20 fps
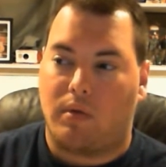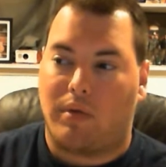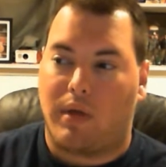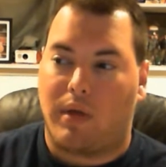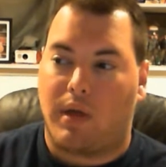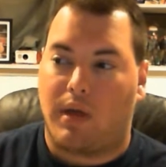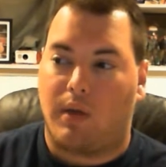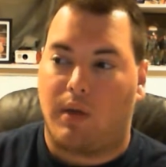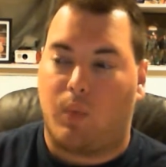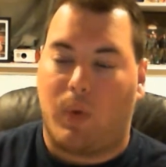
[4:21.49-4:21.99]

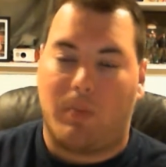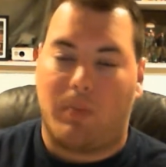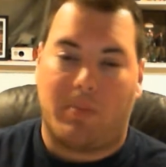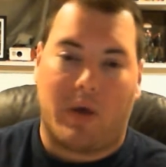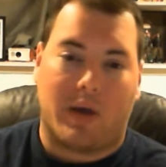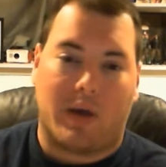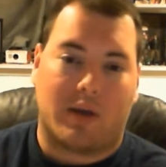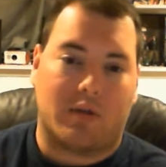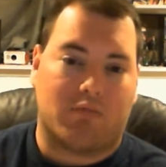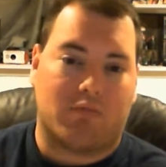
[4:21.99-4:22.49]
He went
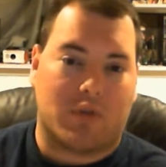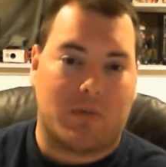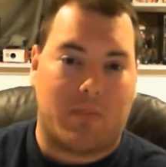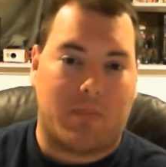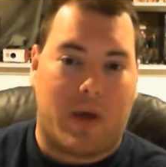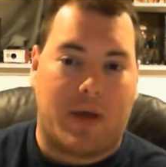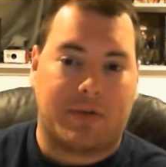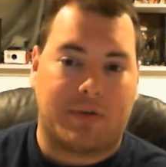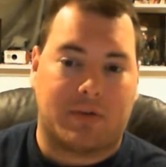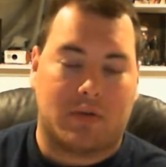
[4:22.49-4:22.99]
back and
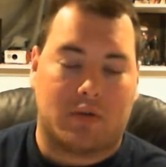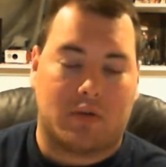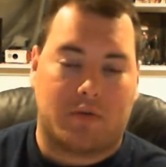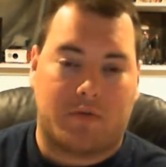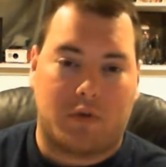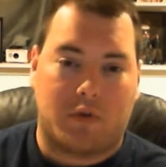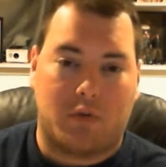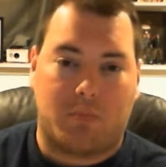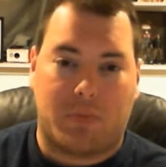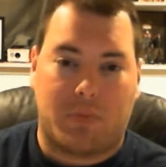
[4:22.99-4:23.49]
remastered a
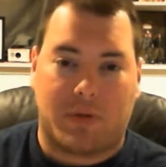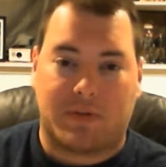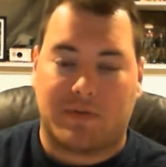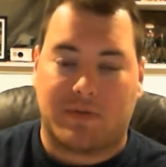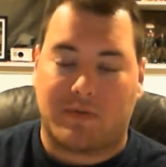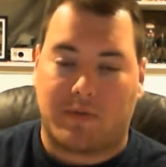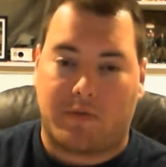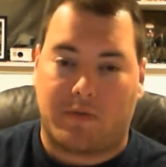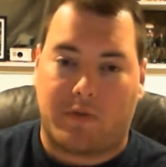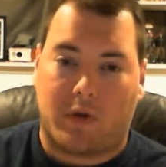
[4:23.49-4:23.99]
few bits
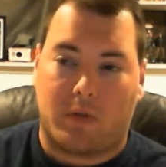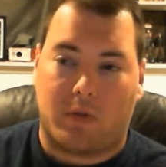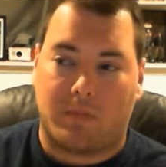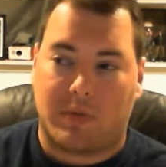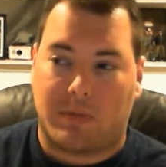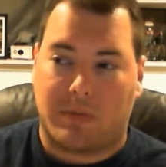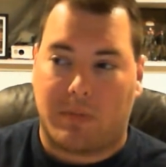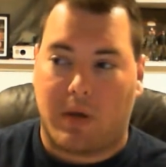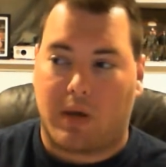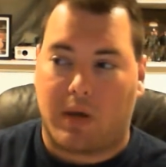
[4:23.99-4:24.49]
of the film
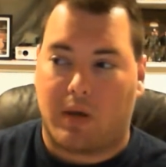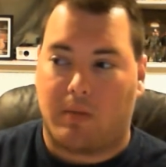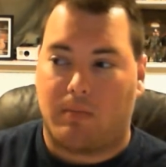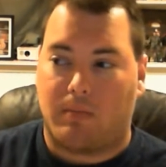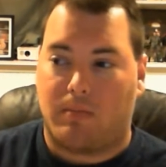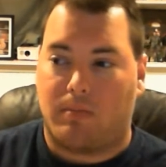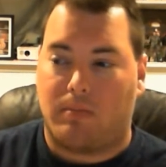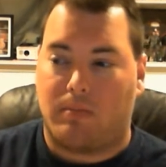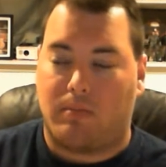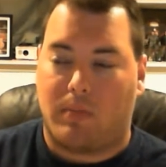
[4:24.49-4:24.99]
to make it
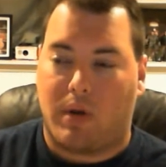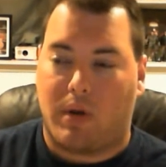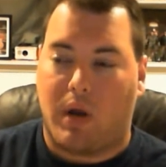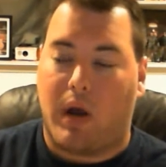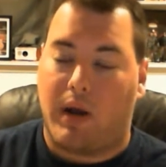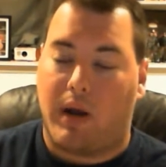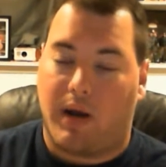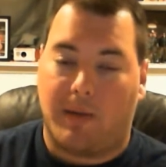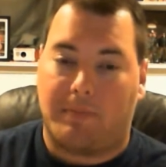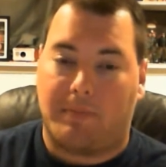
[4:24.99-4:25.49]

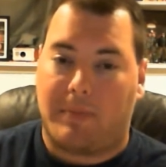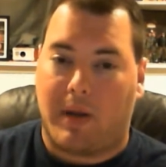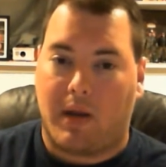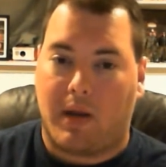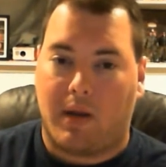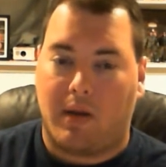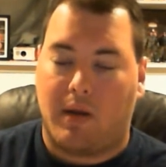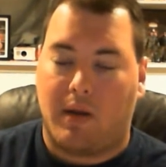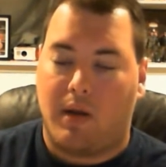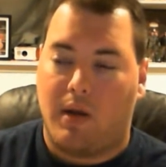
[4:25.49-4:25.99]
not
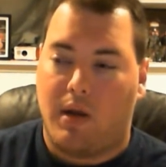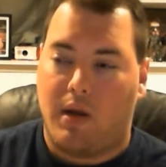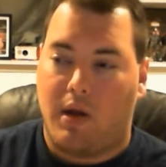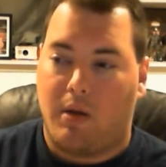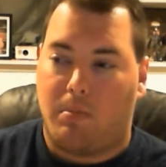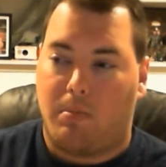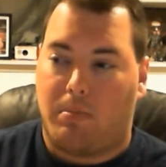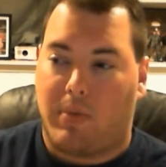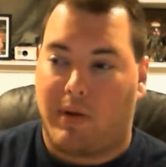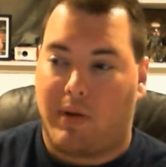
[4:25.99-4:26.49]
updated,
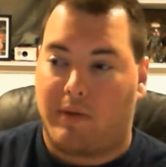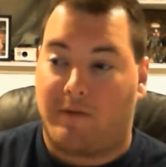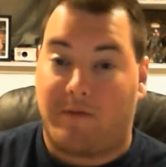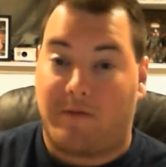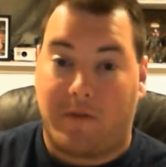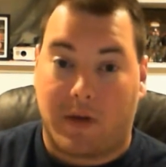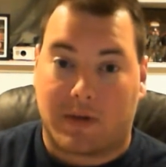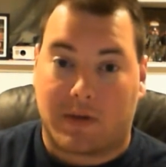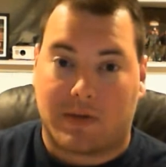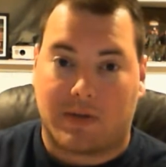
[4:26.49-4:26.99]
but
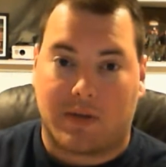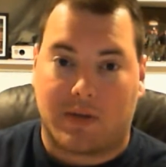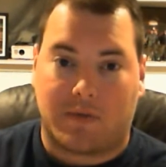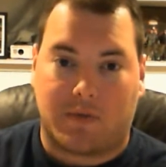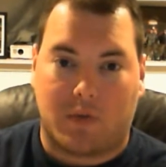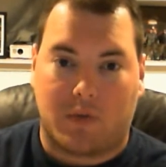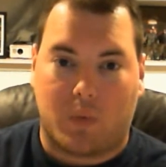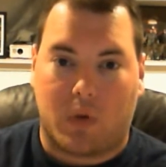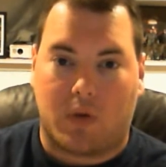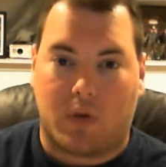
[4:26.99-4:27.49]
fixed,
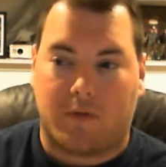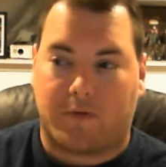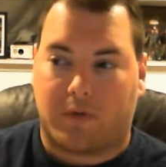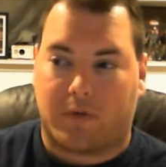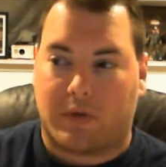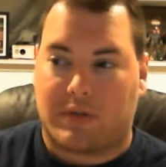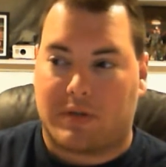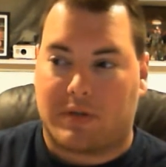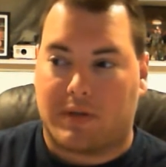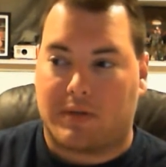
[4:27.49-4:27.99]
if you will. For
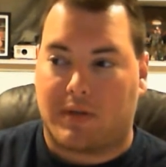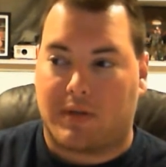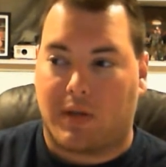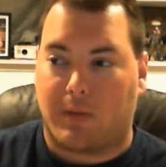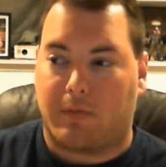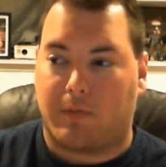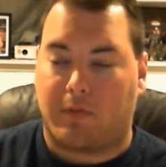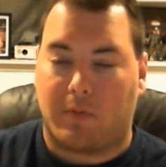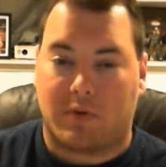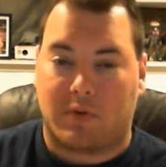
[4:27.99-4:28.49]
instance, the
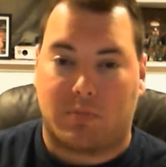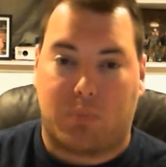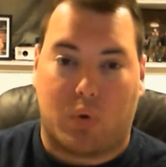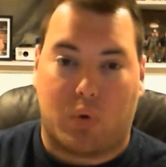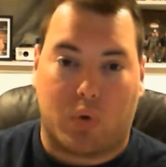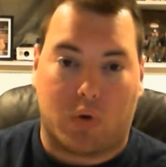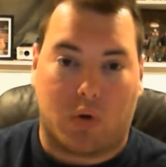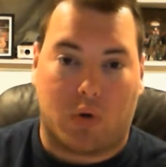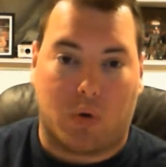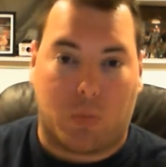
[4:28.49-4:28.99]
infamous
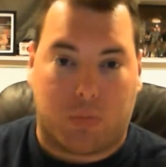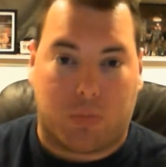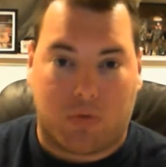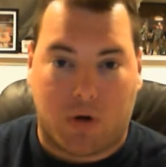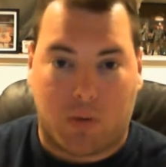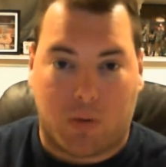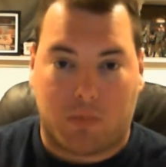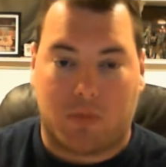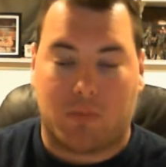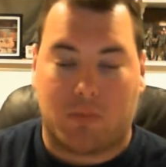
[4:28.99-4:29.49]
porthole
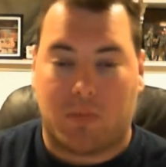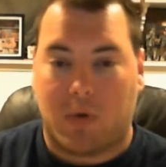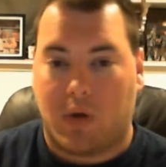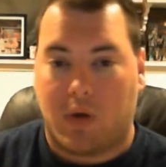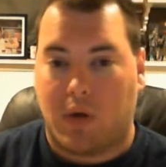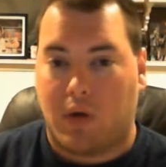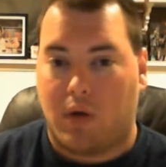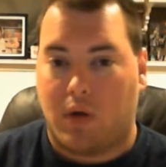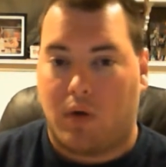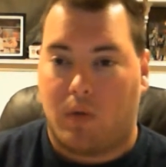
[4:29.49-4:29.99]
problem
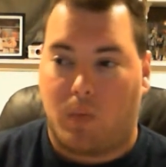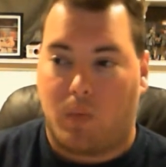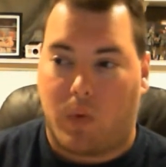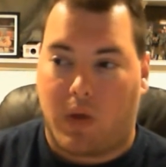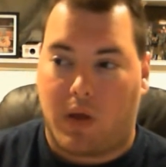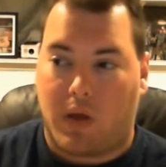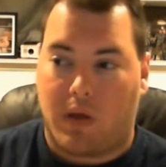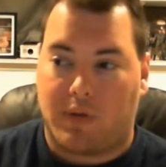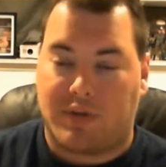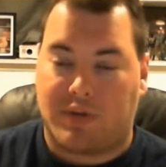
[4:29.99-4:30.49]

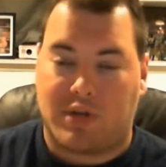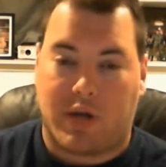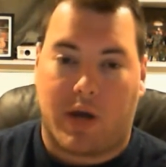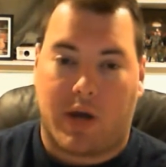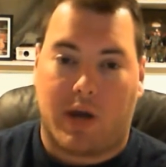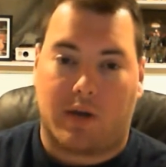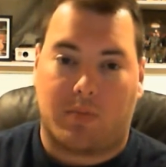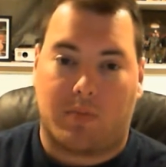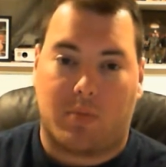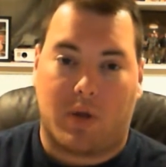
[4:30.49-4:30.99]
with
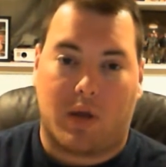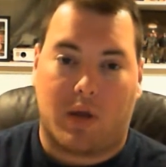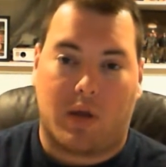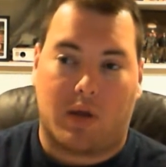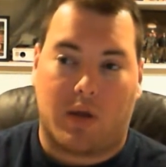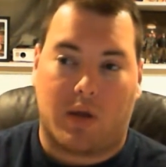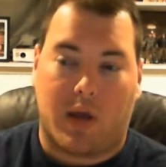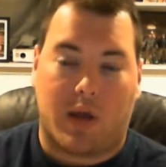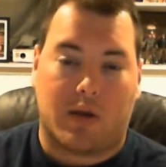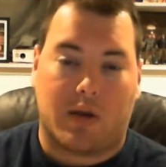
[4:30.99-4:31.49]
Jack
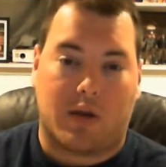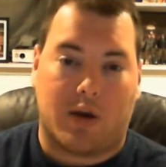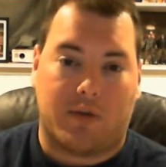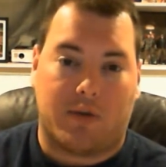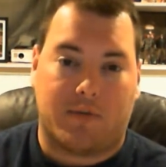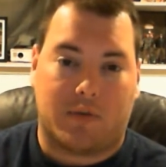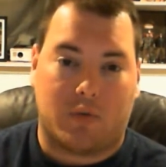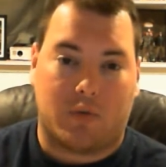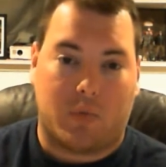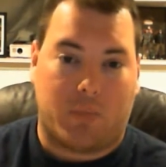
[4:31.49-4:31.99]
being
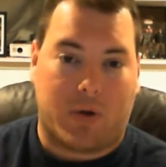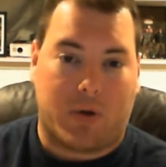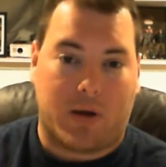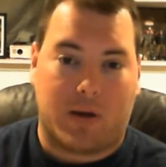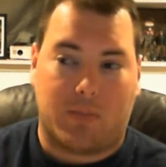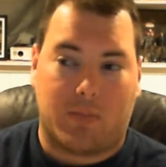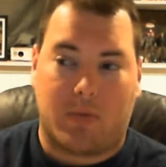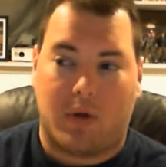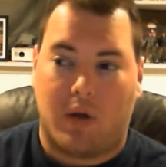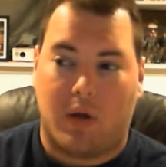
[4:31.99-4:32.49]
handcuffed to a
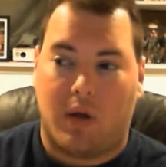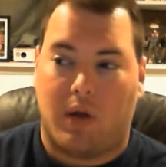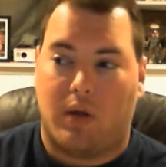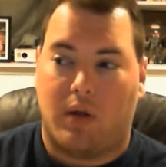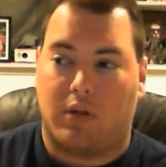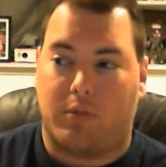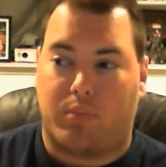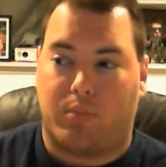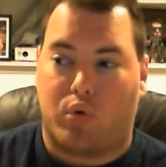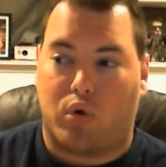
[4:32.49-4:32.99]
pipe.
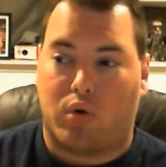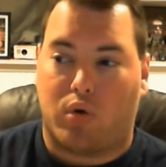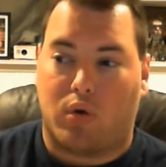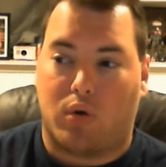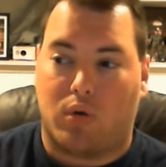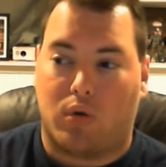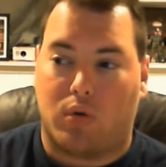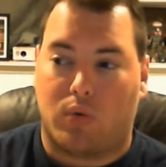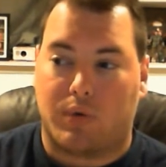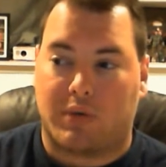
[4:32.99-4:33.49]
The
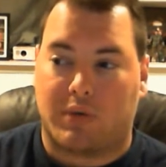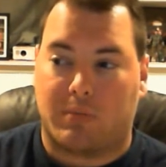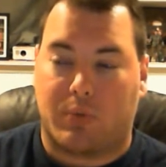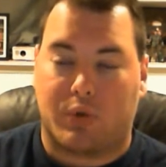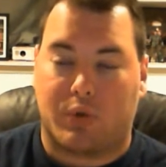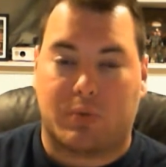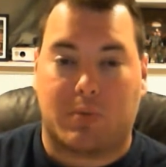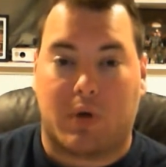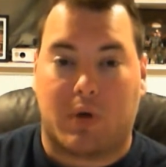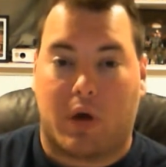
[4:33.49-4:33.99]
porthole was
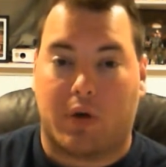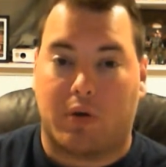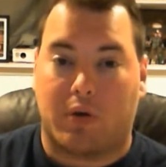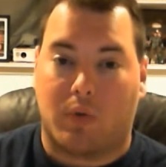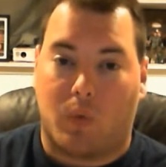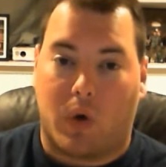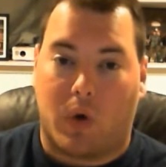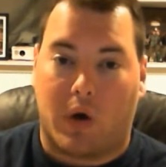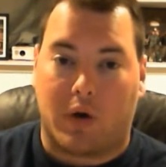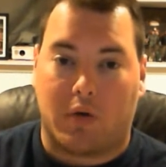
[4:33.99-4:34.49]
supposed to be
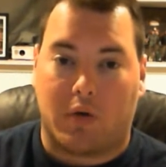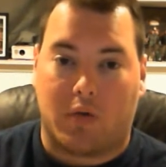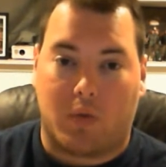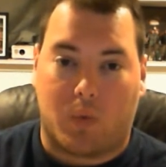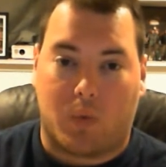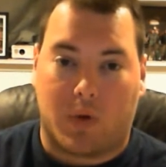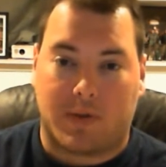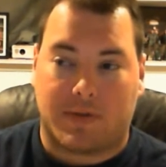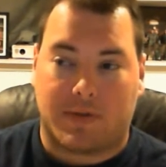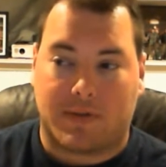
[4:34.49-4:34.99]
underwater
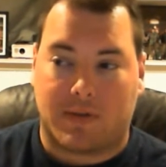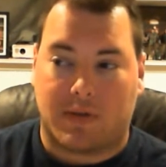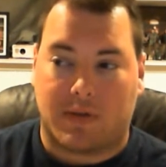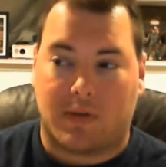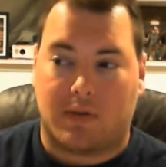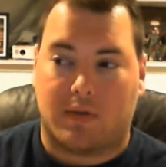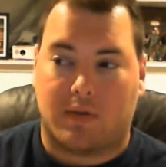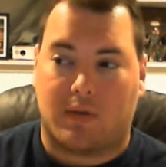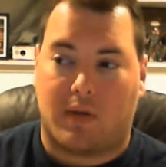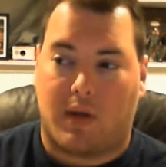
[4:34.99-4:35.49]
in one
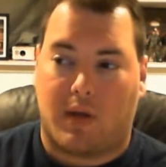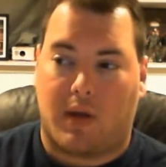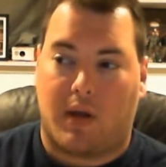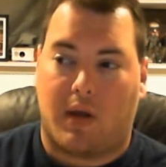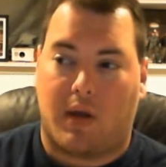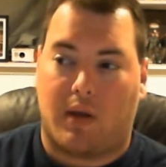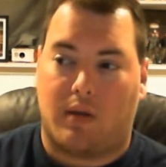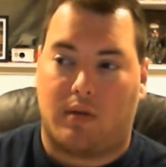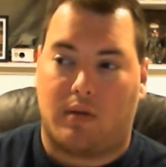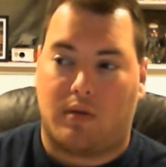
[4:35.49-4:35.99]
scene,
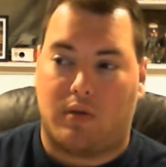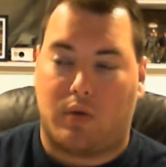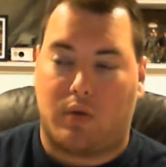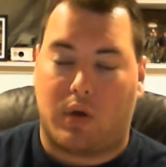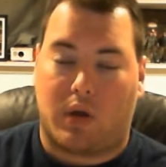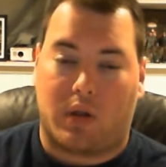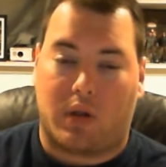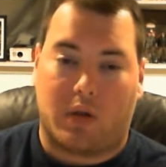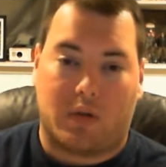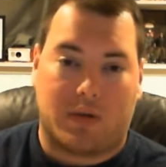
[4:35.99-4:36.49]
and you
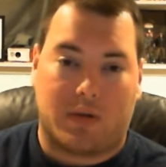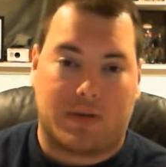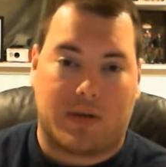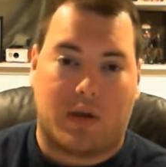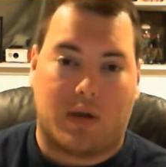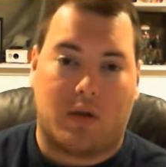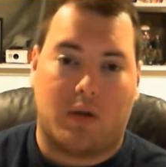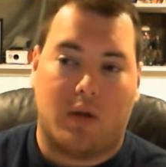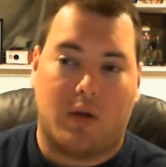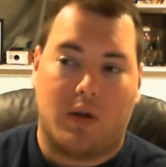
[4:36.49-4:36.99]
can clearly
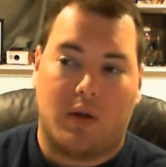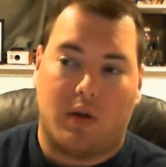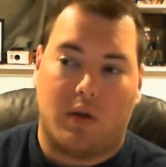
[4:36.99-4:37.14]
tell